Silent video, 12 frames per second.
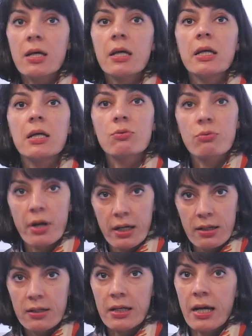in
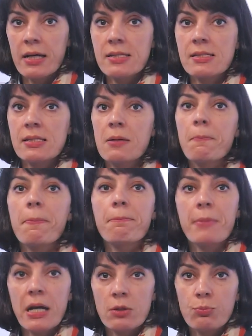recognizing
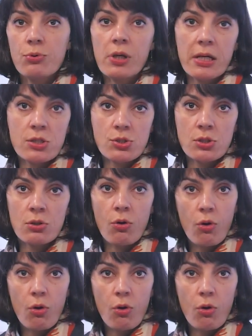manipulation